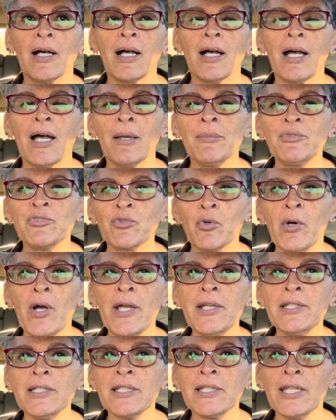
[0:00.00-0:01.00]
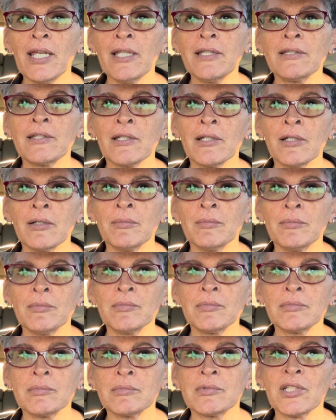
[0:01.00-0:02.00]
I'm trying to get them
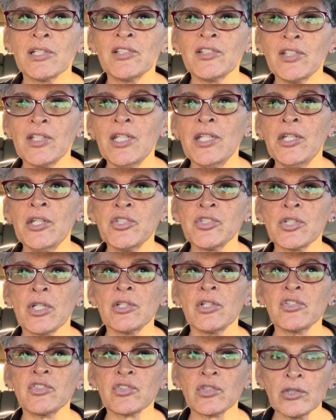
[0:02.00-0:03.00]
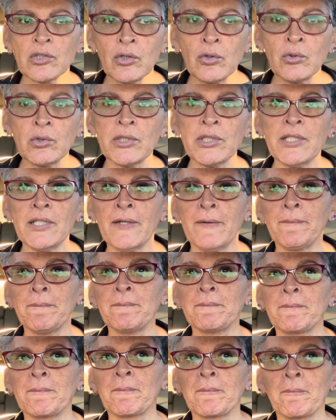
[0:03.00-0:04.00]
to see each other slowly
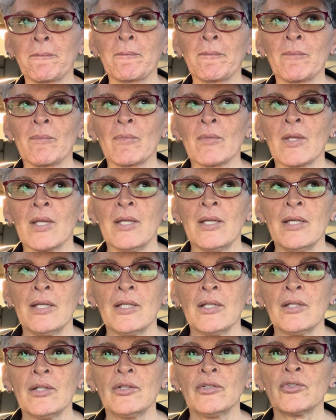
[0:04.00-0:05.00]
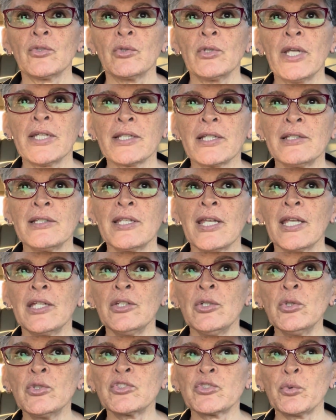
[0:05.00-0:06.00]
so they can get
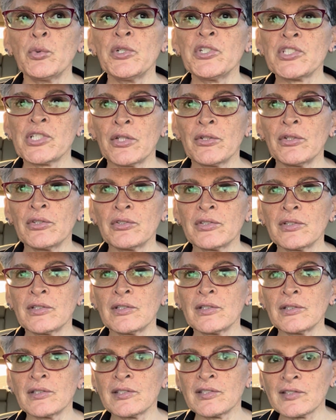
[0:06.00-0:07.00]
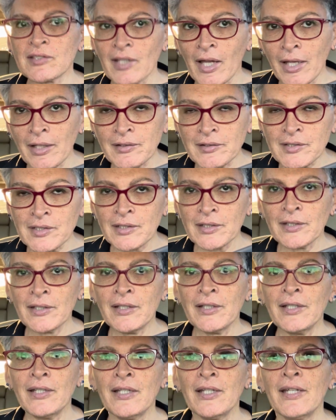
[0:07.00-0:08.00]
used to each other's scent
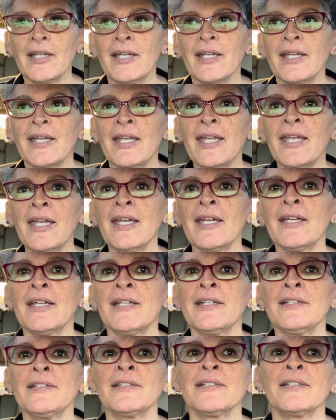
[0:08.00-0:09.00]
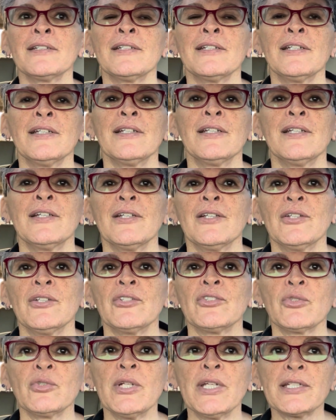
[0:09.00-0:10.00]
and
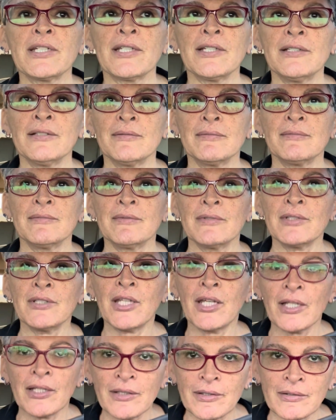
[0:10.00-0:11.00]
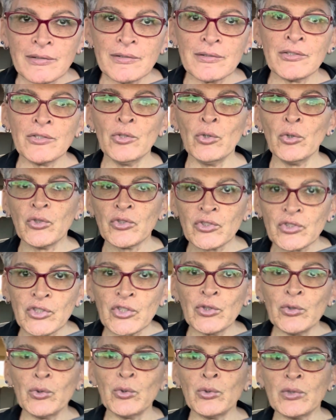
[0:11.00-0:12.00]
so they could get used
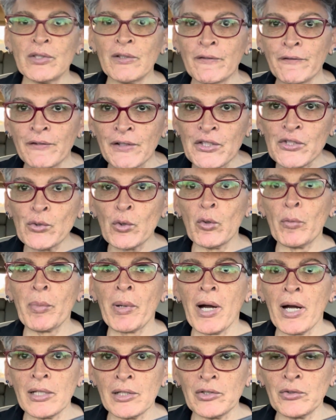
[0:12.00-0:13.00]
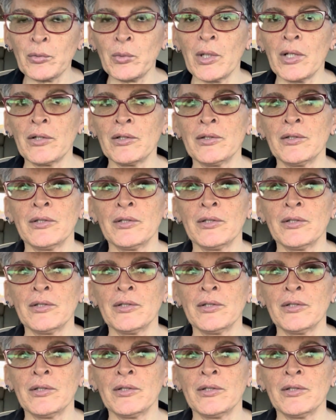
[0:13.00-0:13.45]
to the visual part as well.